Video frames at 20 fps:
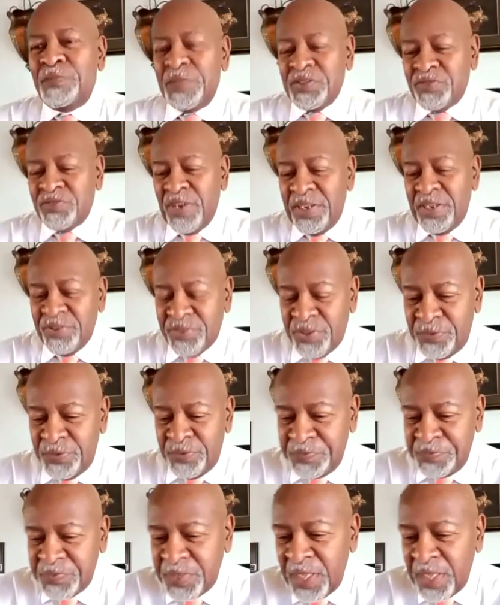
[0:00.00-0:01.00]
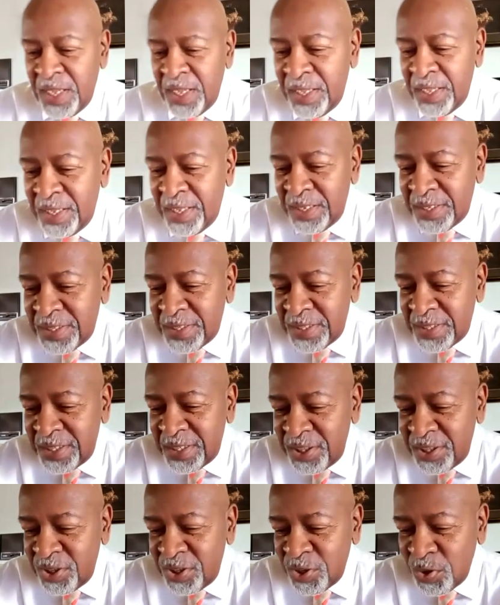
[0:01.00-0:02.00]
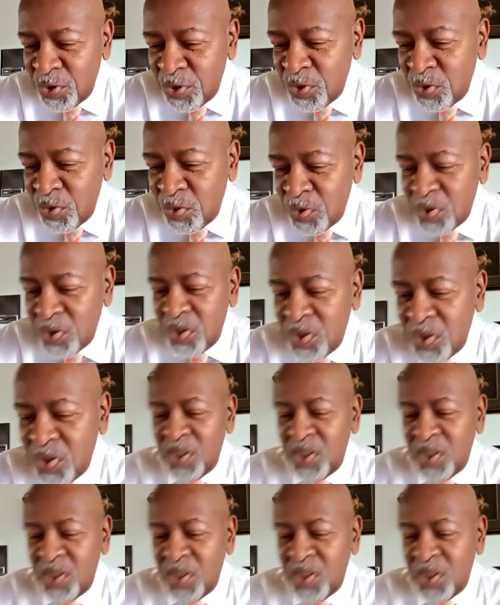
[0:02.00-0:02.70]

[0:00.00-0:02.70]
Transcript: Anderson, you